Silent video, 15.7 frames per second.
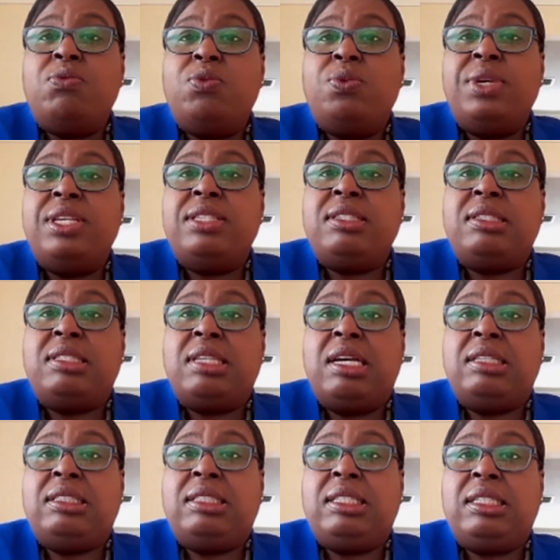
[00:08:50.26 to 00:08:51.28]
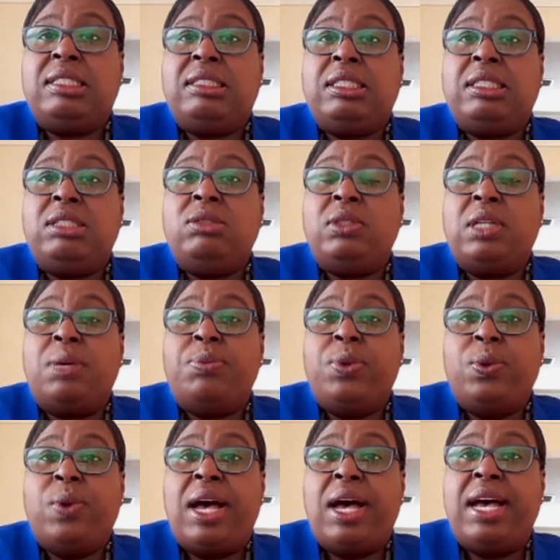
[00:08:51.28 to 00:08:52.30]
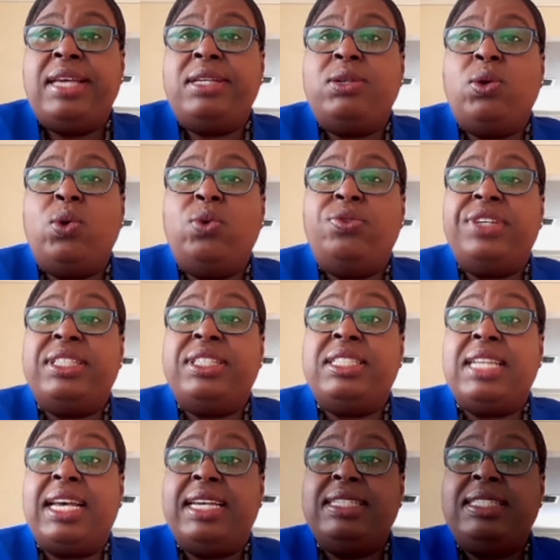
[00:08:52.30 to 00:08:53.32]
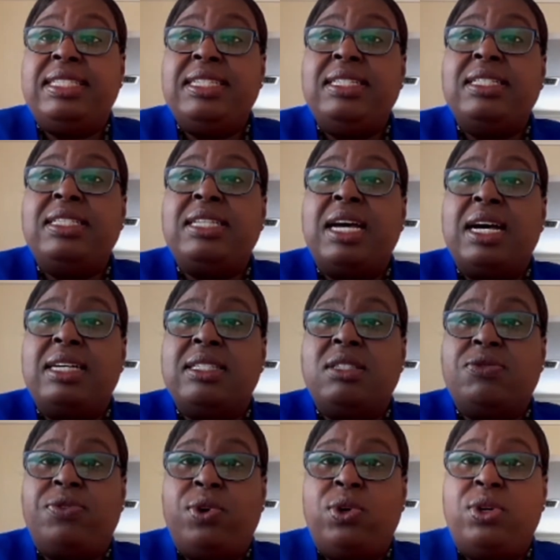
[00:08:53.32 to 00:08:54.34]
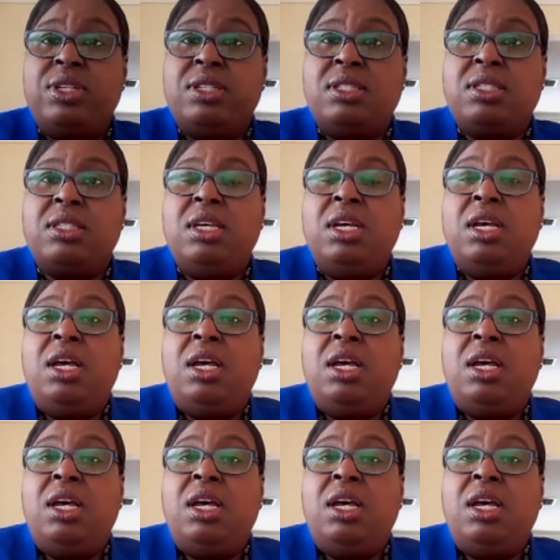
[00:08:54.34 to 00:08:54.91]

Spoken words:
We started the UWI COVID-19 task force,